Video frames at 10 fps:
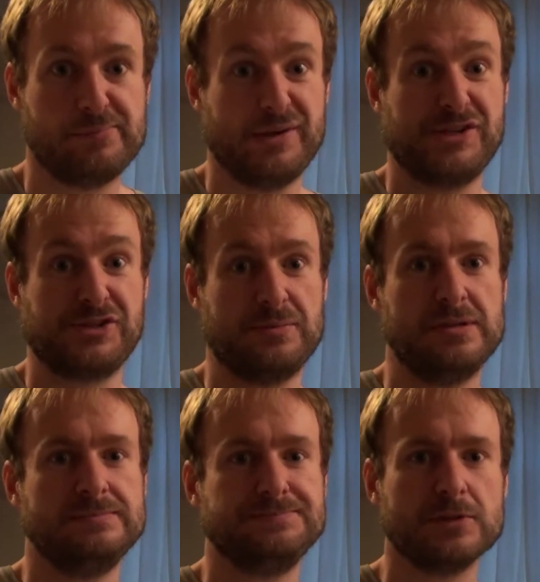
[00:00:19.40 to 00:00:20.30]
British
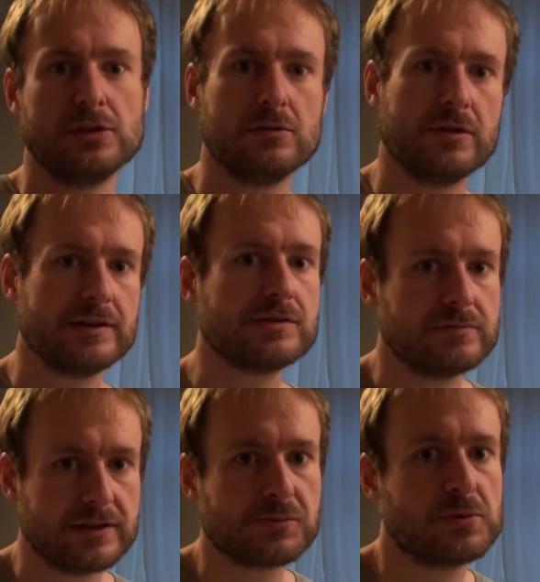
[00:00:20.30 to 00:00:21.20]
summer. Although we had
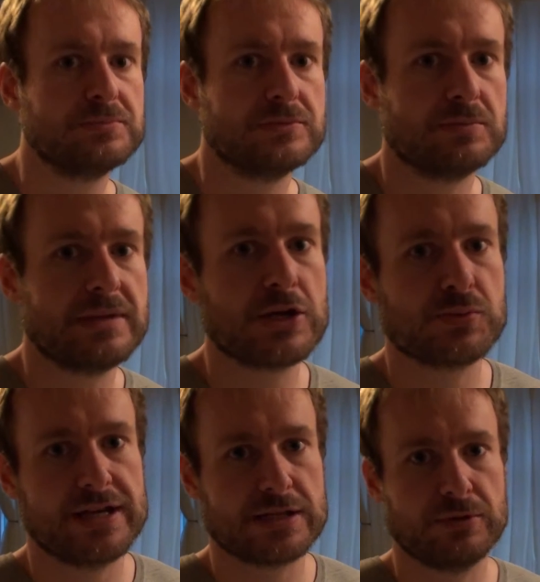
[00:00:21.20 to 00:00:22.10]
some nice
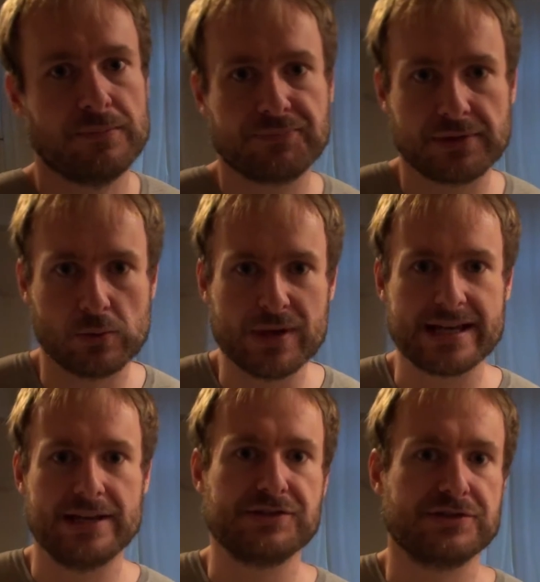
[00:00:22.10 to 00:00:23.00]
weeks, but
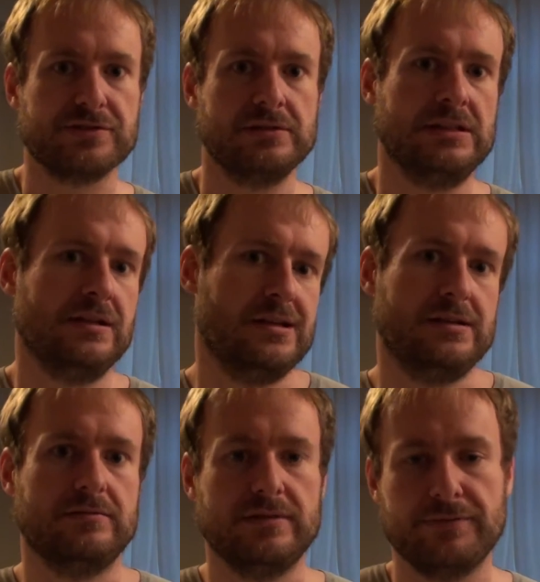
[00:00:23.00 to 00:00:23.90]
weekends
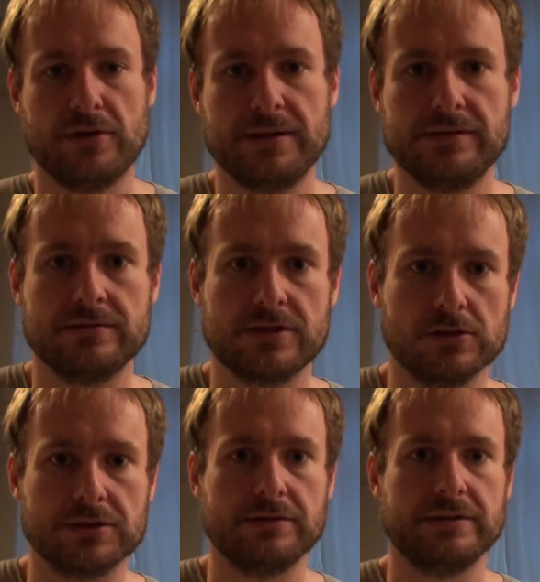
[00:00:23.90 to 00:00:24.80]
we've not been so
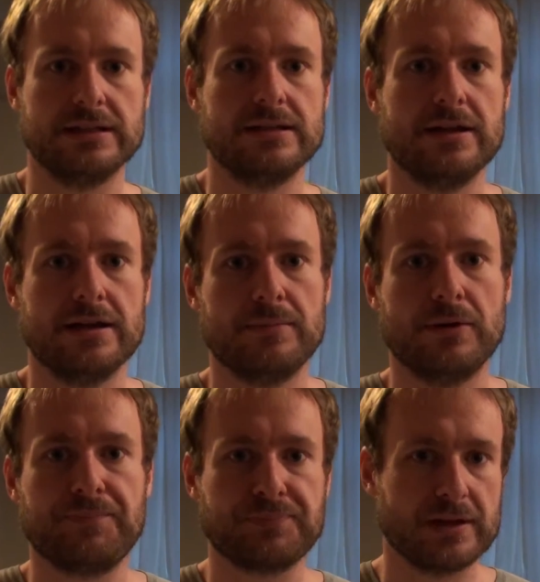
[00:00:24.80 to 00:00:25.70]
lucky really.
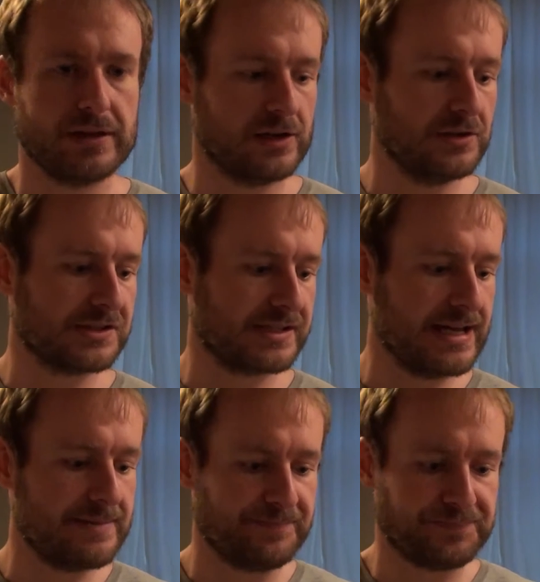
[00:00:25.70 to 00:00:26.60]
But I got this
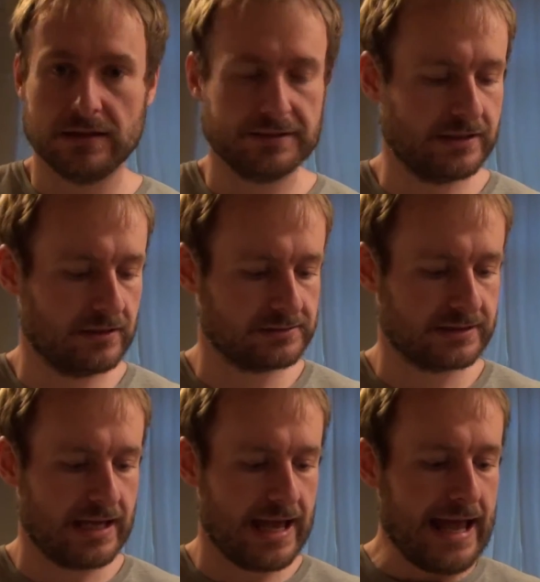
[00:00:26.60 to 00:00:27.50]
game on the
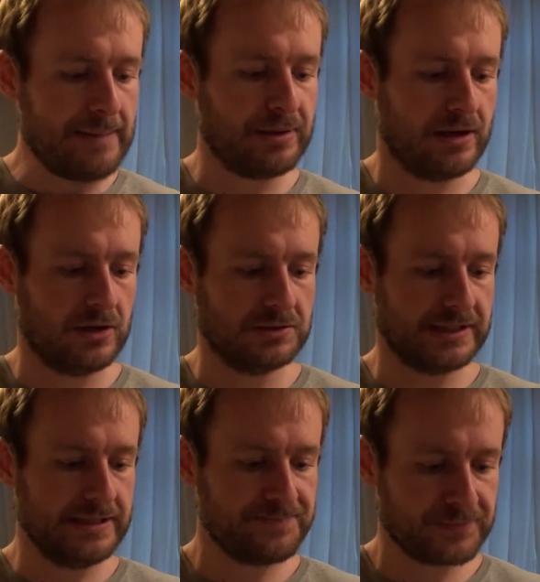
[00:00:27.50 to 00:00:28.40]
old
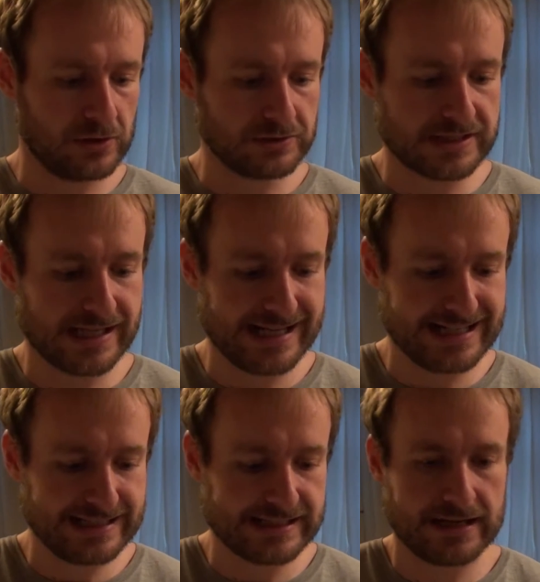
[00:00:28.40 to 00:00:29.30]
Ipahoney called
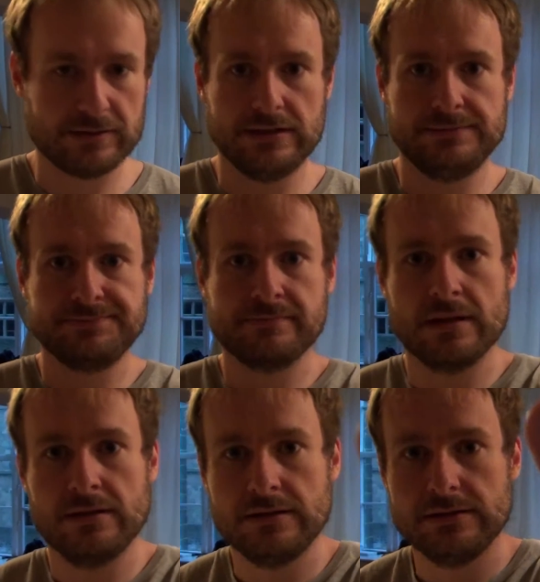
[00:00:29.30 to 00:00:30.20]
Tiny Tower.
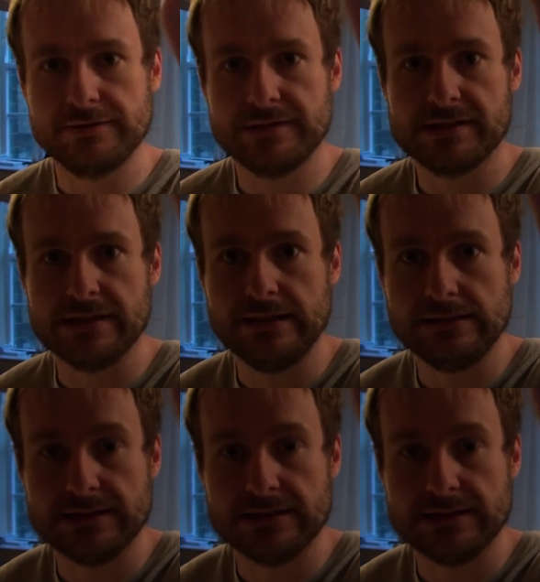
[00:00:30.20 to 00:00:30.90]
You can see it.